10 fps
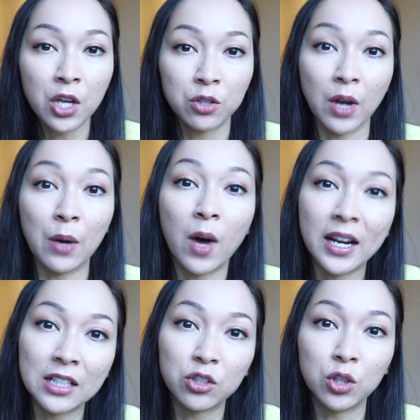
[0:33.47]
So I
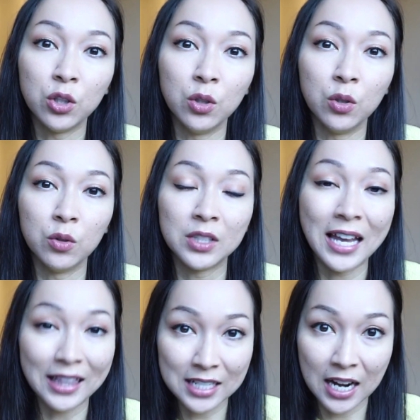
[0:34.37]
wanted to
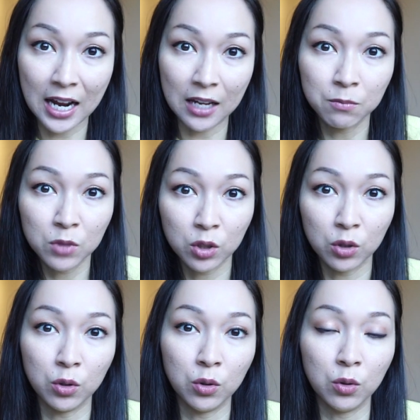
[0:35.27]
take the time
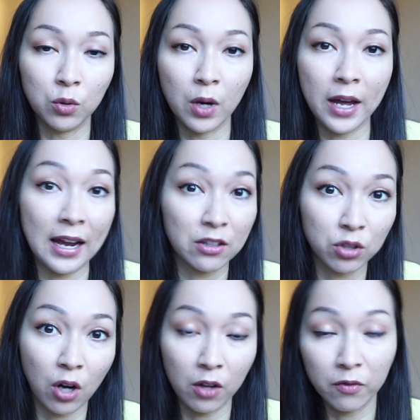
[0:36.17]
to
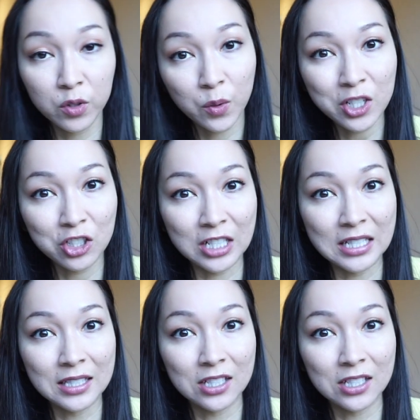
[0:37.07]
answer all of those questions.